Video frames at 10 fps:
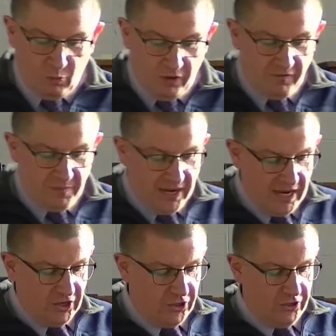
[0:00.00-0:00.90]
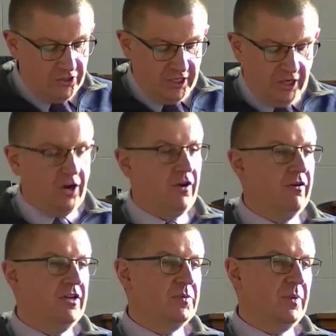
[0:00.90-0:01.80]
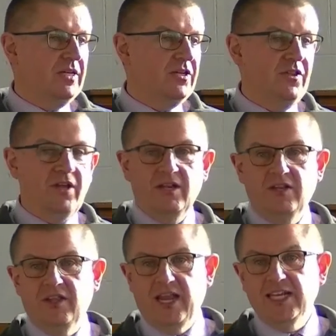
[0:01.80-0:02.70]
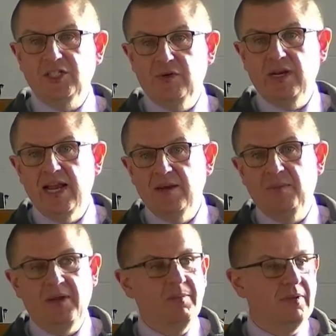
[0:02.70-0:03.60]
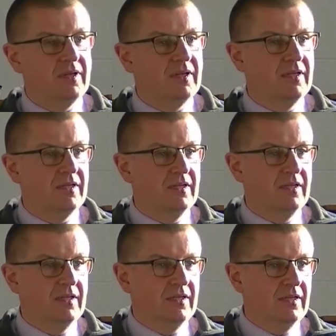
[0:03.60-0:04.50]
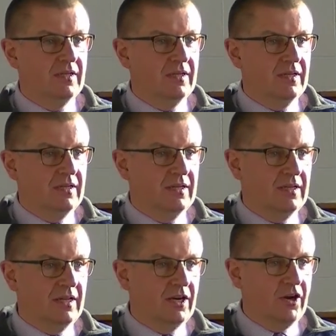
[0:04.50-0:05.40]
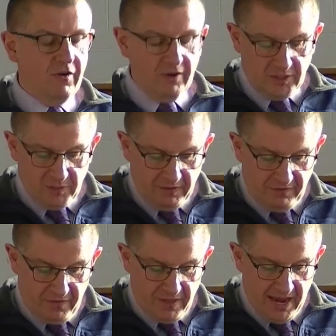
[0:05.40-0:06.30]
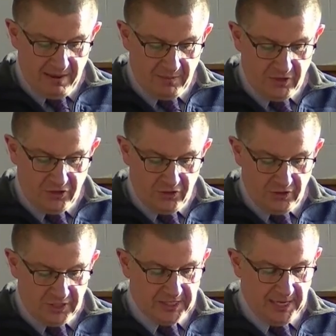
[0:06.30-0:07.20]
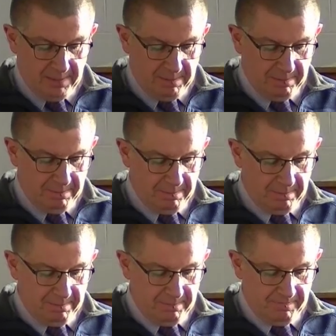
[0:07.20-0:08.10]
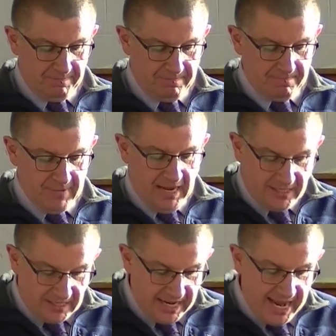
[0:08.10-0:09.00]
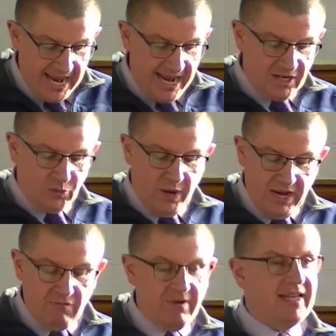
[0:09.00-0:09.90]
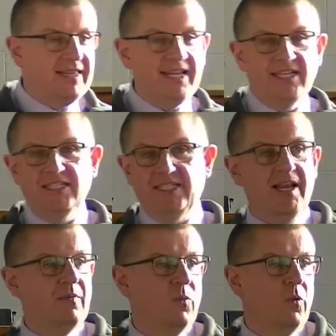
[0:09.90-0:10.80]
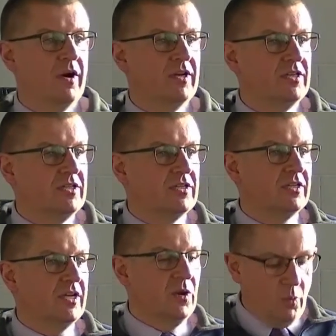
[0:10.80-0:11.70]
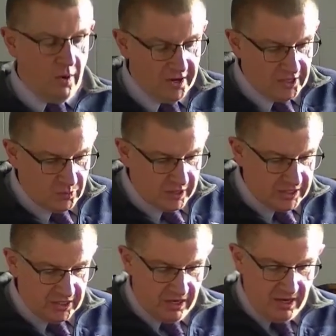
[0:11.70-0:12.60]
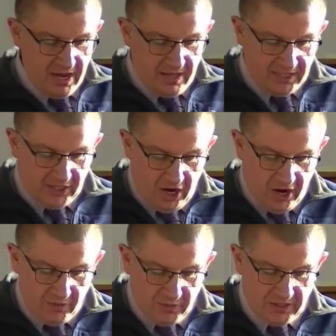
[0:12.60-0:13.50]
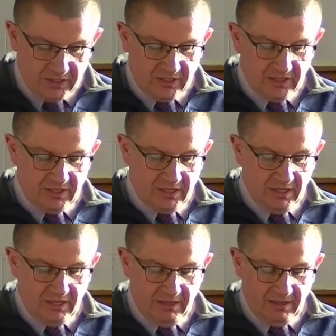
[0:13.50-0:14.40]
would have been a huge encouragement to the Israelite people, an encouragement for them to do the same. And today, as we read these same words which are this account which